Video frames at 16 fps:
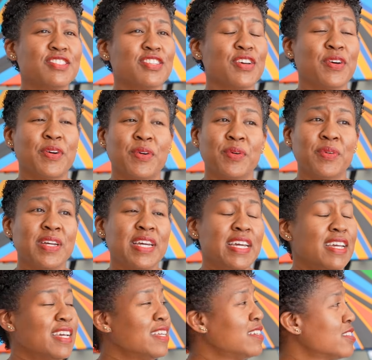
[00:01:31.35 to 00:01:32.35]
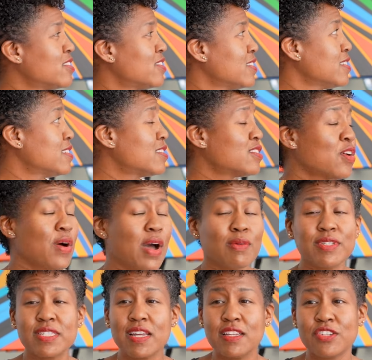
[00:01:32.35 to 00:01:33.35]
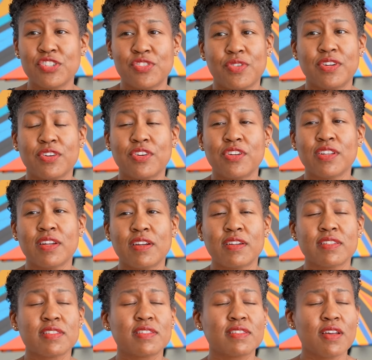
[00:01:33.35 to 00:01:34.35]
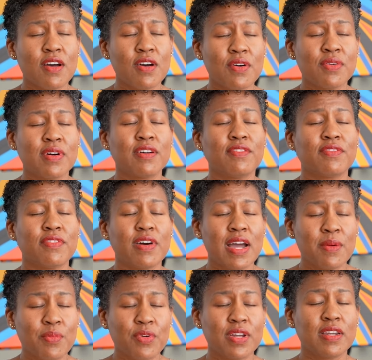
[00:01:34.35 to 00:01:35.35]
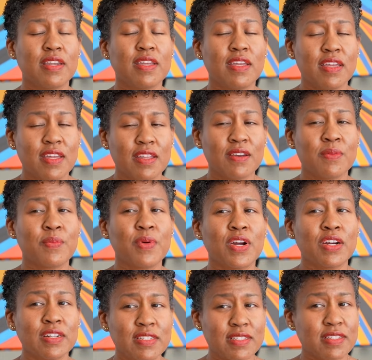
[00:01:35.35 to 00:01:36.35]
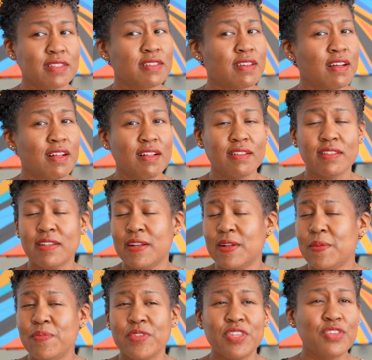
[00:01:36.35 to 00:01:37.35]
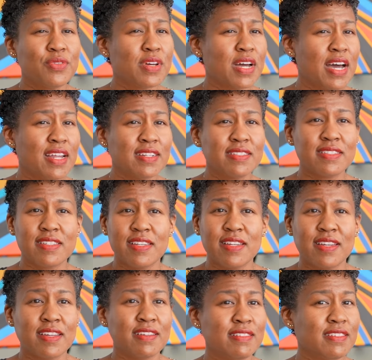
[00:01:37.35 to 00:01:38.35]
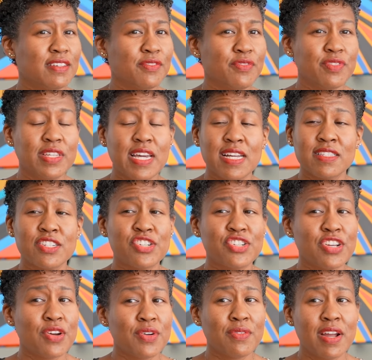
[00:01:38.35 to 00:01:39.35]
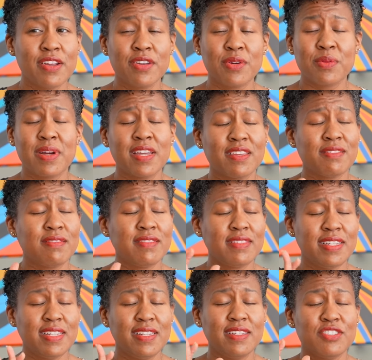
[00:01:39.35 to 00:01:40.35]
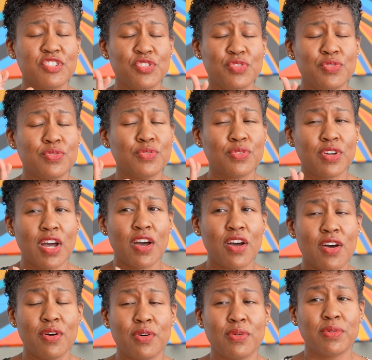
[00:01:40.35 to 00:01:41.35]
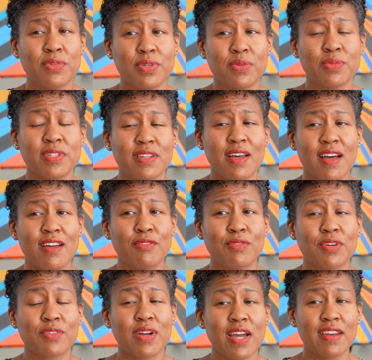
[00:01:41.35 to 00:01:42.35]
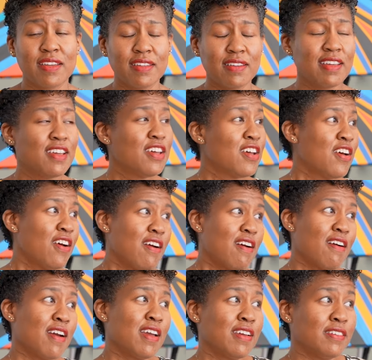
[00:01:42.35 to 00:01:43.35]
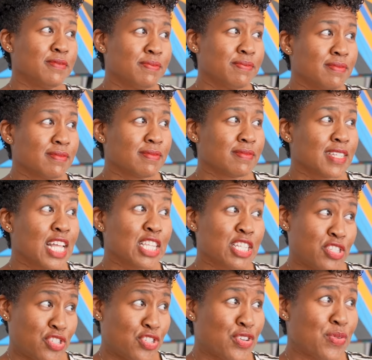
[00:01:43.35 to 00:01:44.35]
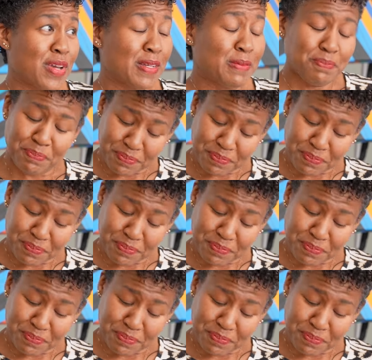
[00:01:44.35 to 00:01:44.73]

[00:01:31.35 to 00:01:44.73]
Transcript: So it is. It's so. I was telling Jordan earlier. It is so vibrant in person, y'all you got to see it. If he has a show around your way, you need to go. You will not regret it. All right, let's do it.